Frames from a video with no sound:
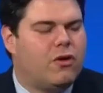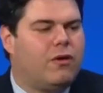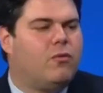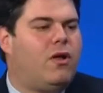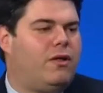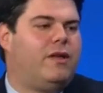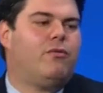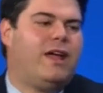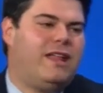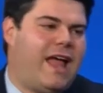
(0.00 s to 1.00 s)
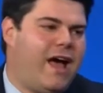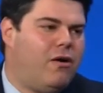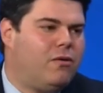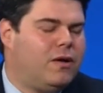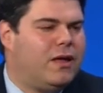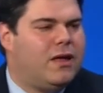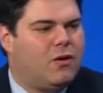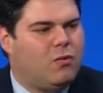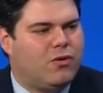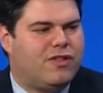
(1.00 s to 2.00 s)
Sure. Well, right now,
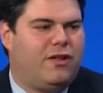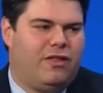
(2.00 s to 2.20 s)
we're still